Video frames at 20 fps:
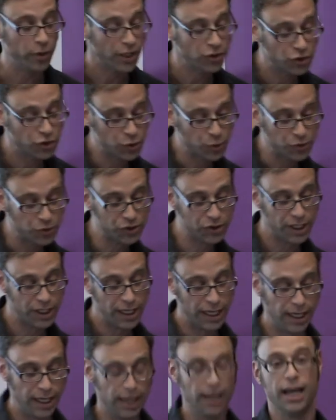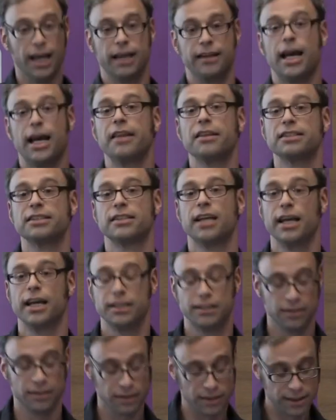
issues, and neither side